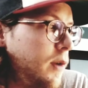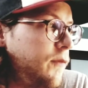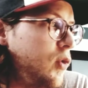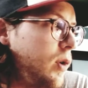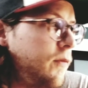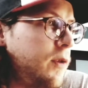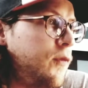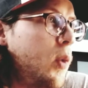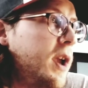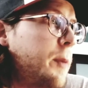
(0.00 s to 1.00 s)
If
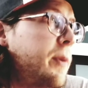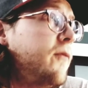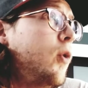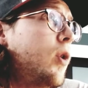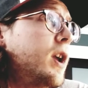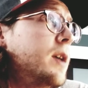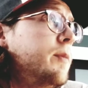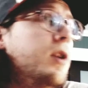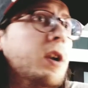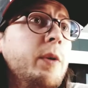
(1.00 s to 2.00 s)
you wake up at 4 a.m.,
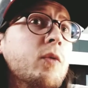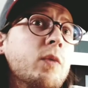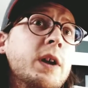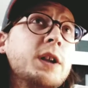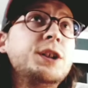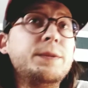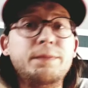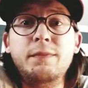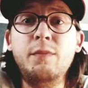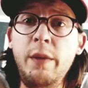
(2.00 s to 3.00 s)
you're going to be rich.
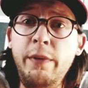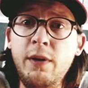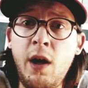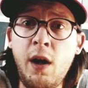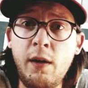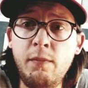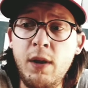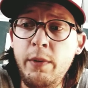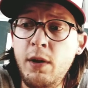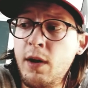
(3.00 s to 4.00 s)
Maybe you're not.
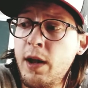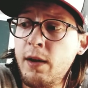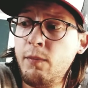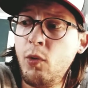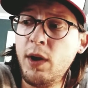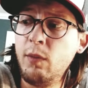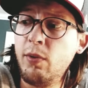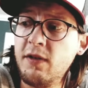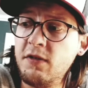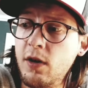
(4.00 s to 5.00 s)
Maybe you're not a morning
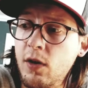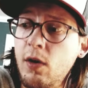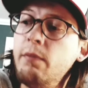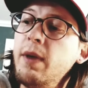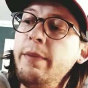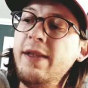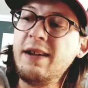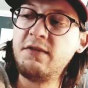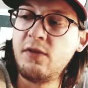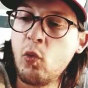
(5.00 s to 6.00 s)
person at all, and maybe
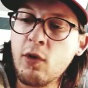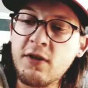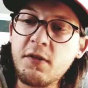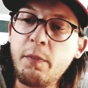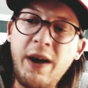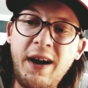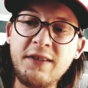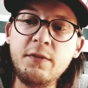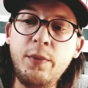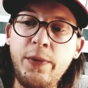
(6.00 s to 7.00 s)
that's the worst
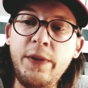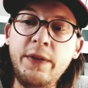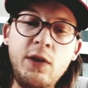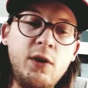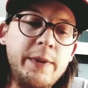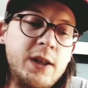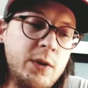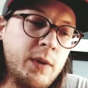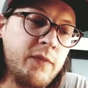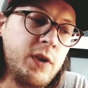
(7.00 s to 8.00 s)
possible thing that you could be
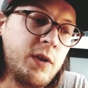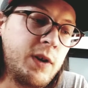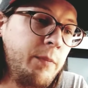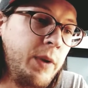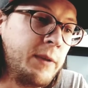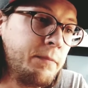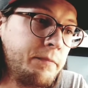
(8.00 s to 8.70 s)
doing for your company.